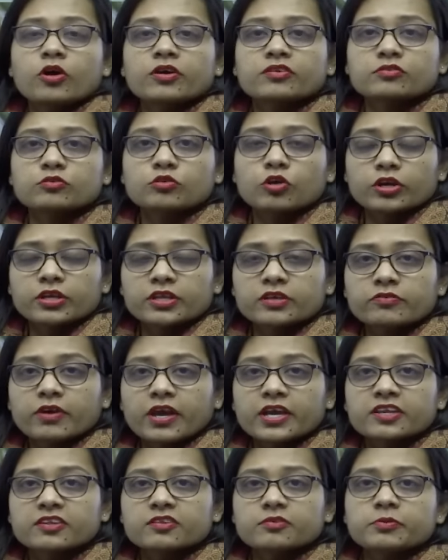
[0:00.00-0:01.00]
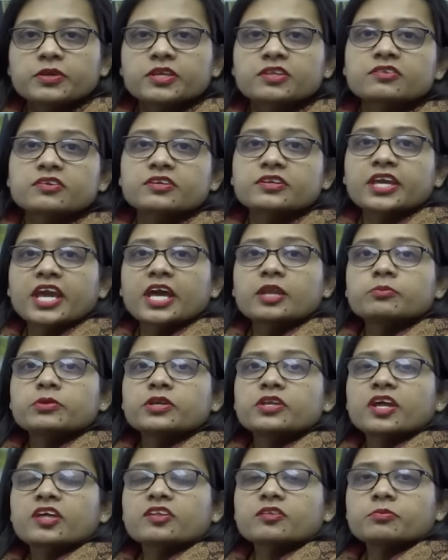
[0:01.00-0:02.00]
or zoonotic virus means it
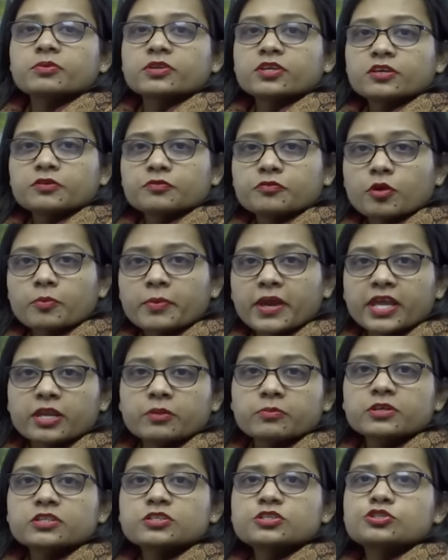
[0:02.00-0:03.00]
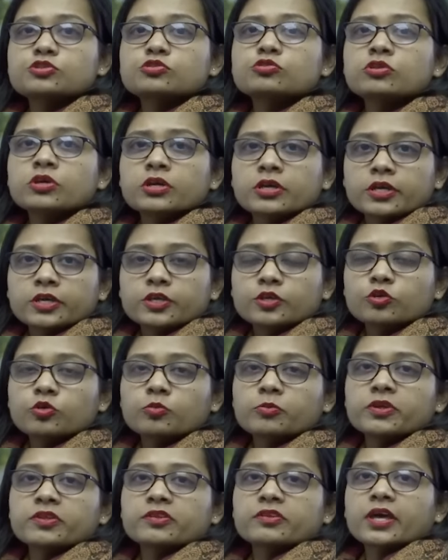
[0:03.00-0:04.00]
can be transmitted from animals to
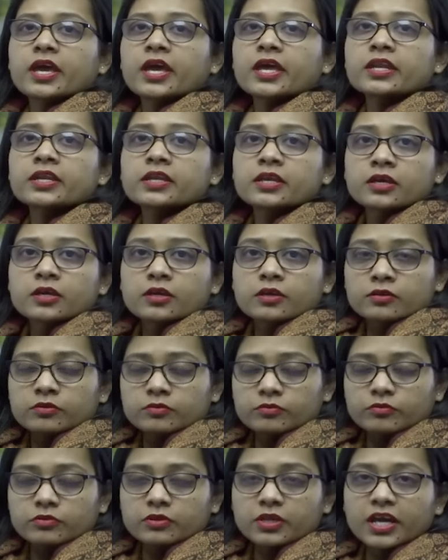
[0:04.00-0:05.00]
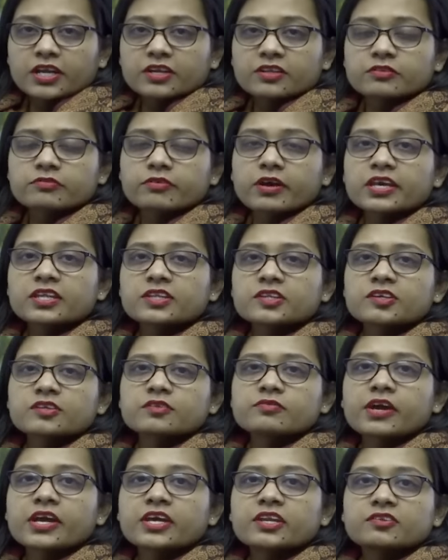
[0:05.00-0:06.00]
humans and that is why
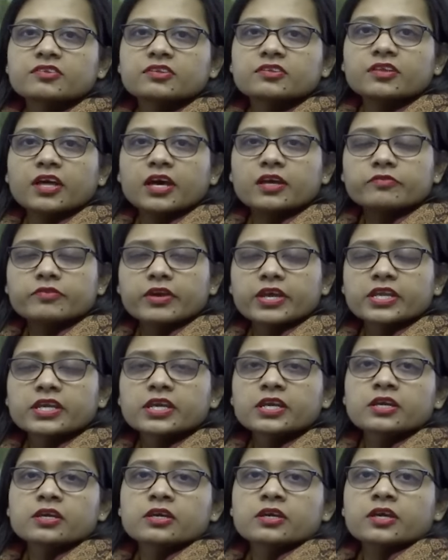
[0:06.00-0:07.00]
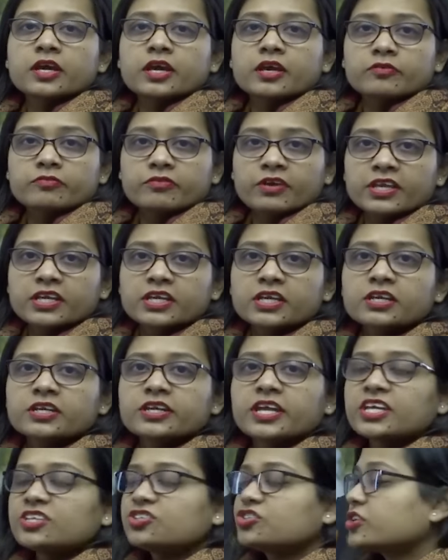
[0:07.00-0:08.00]
these viruses are very very
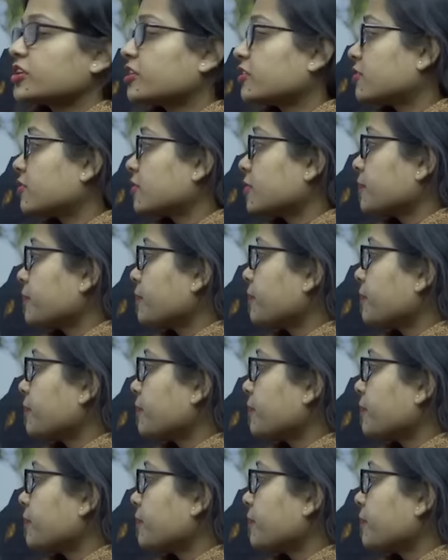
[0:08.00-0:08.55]
dangerous